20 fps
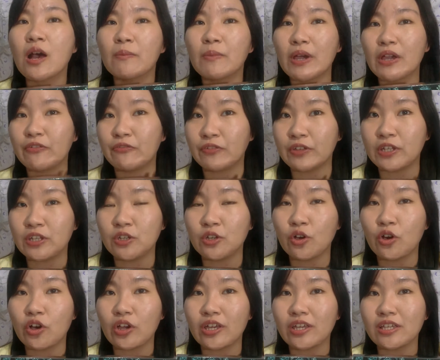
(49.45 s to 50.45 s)
my
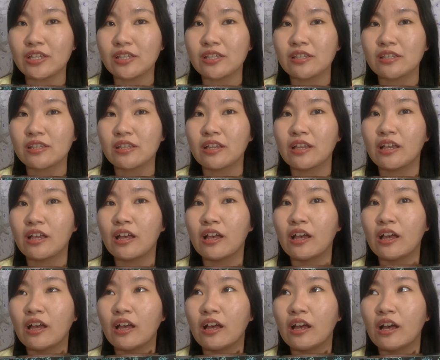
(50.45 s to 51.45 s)
video is
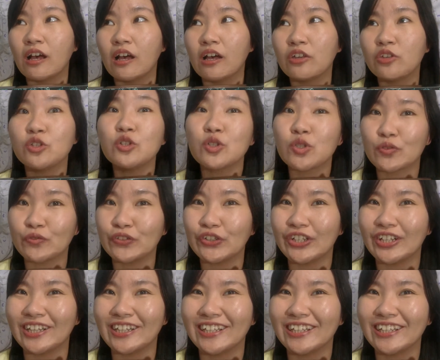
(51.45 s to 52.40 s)
useful.